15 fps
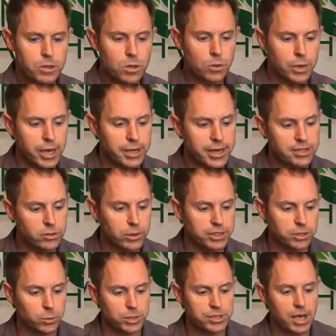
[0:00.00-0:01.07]
Okay, next
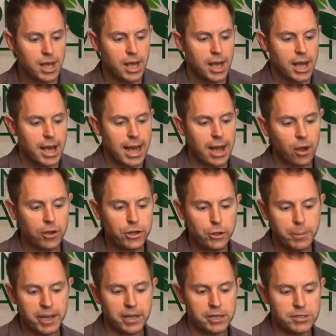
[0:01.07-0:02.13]
question was, how can you
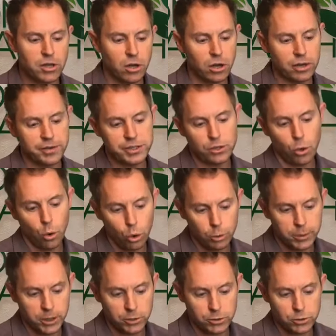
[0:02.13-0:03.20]
balance all of these
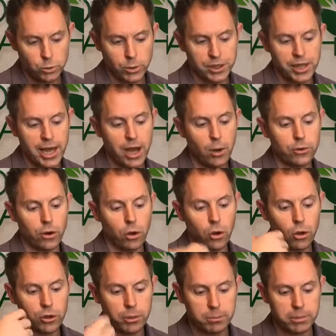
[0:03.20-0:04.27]
hormones without all the